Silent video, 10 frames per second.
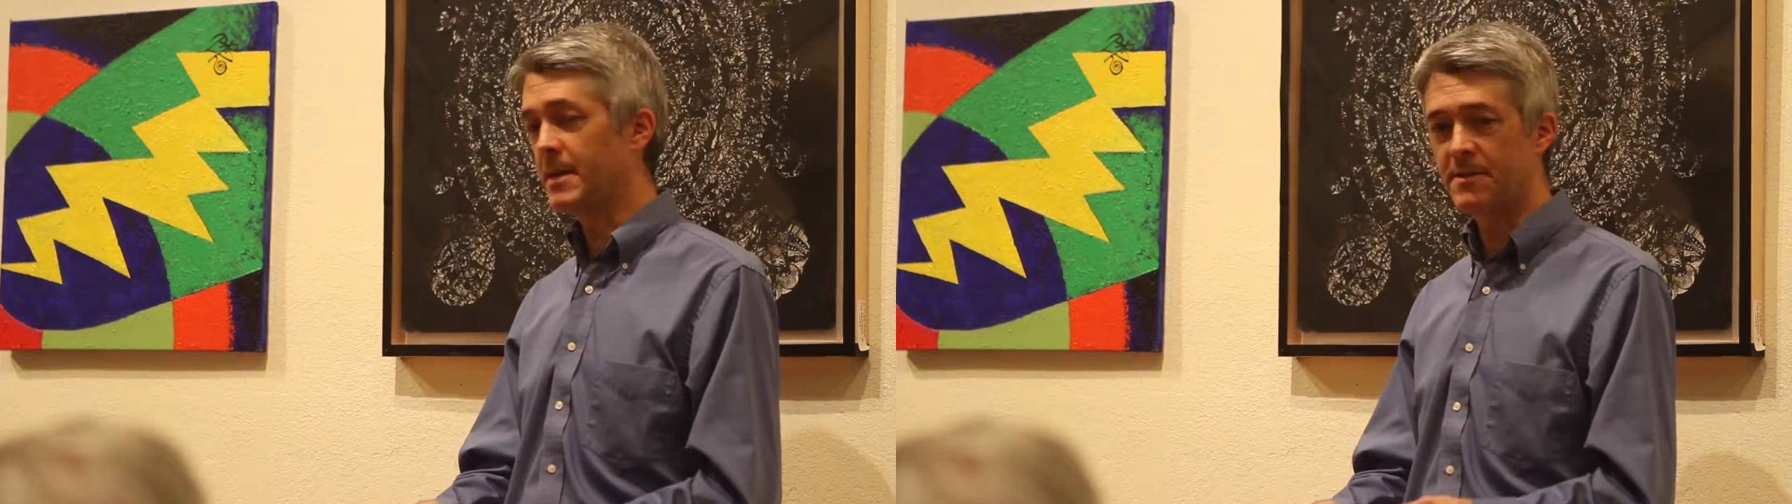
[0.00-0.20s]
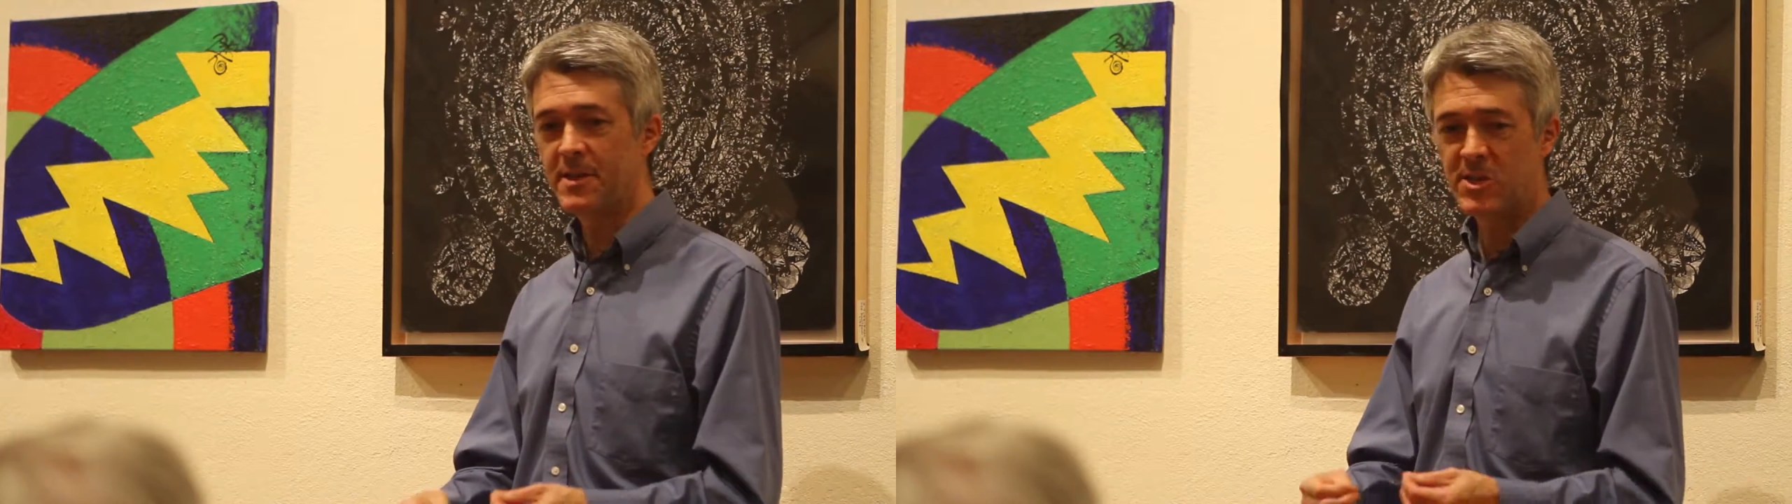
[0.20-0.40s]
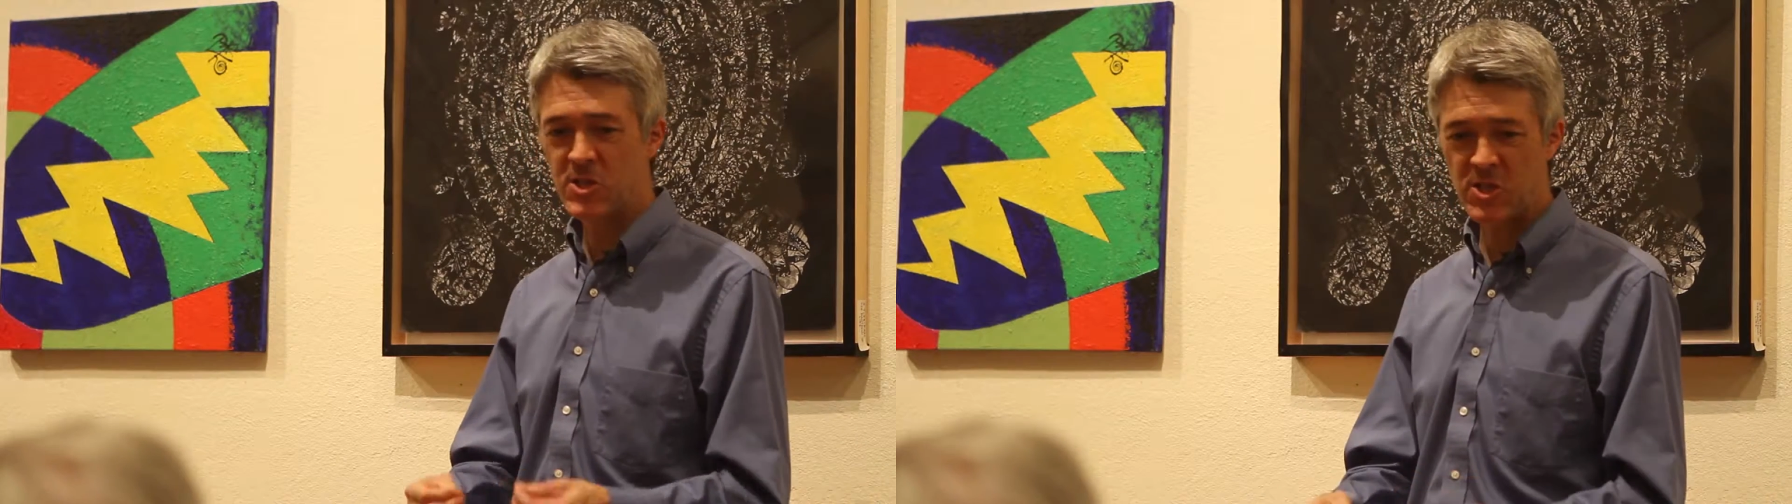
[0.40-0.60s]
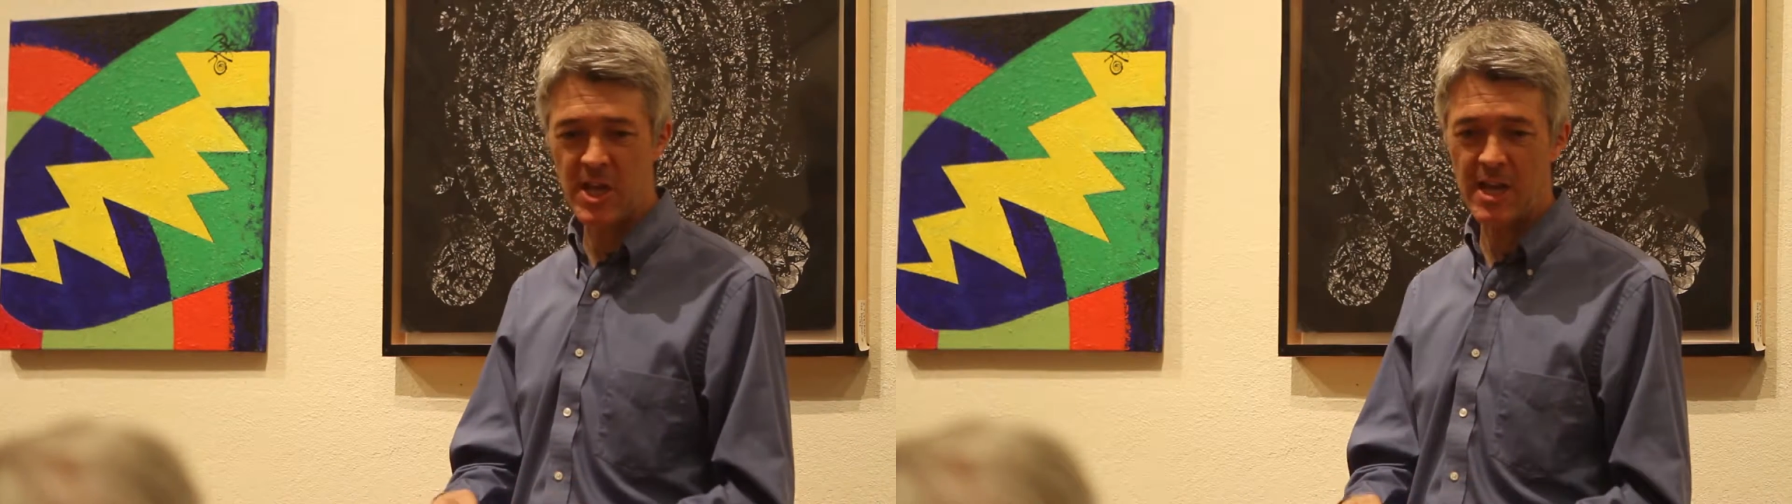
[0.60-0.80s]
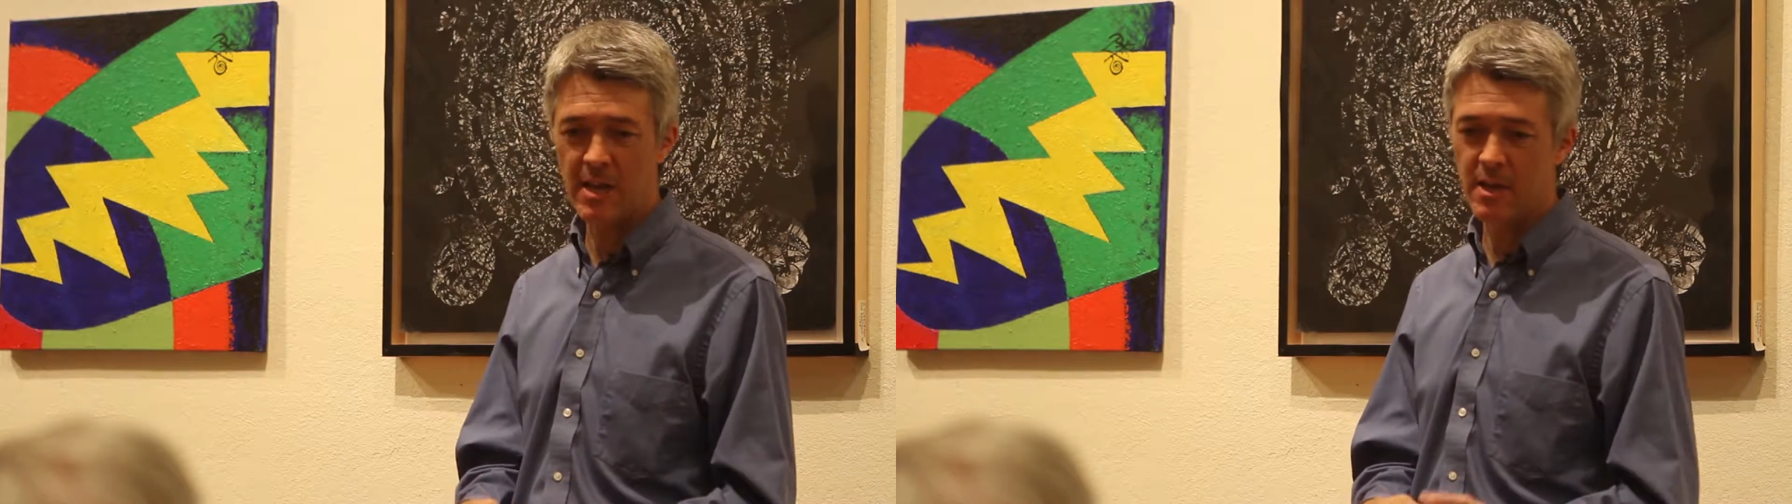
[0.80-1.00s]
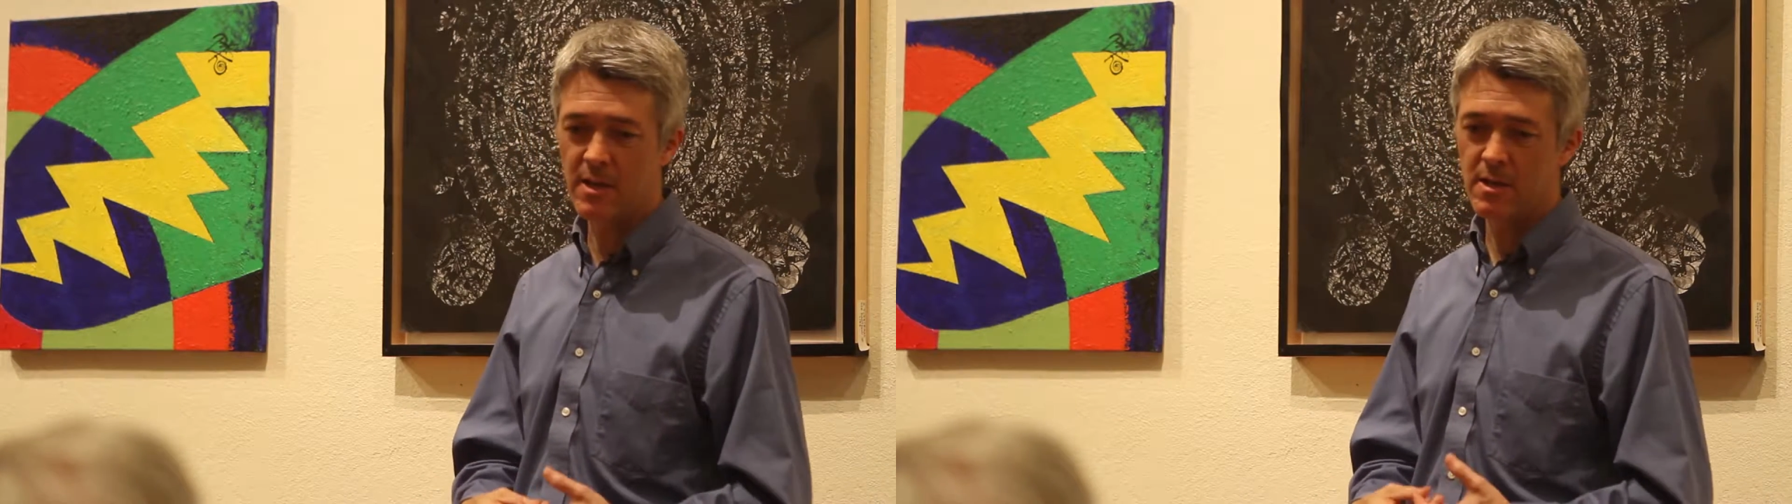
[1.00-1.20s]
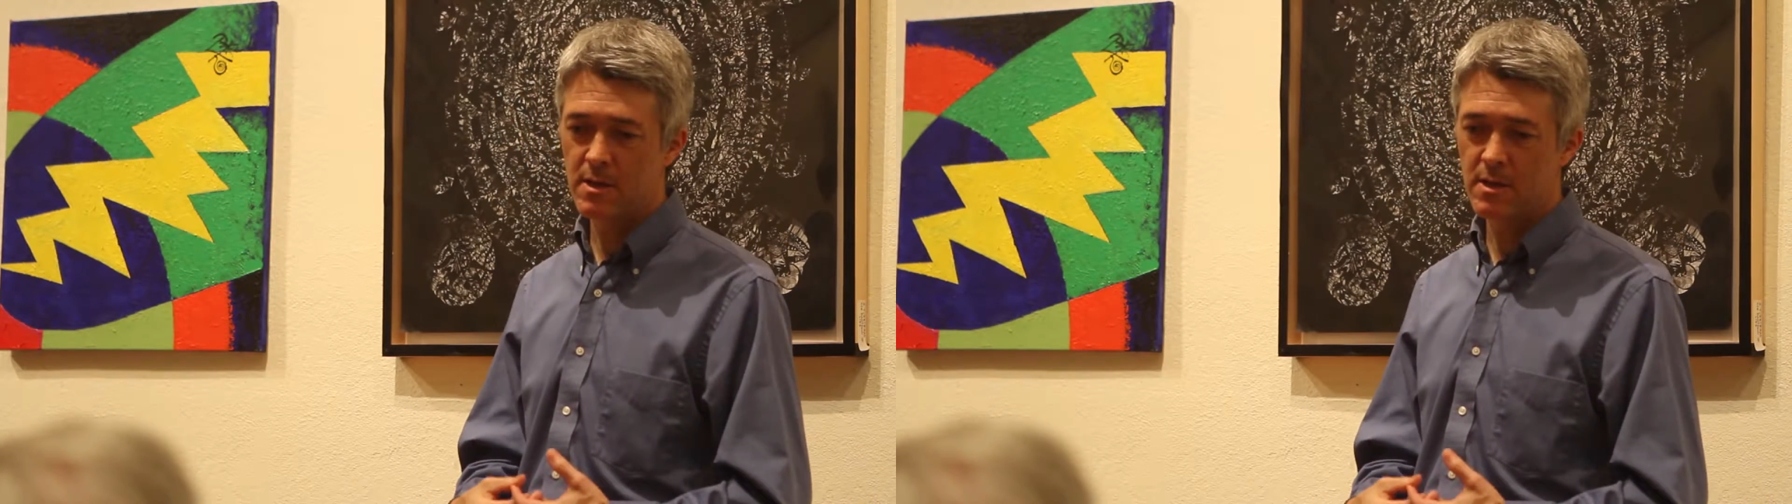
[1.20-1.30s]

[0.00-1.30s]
and they say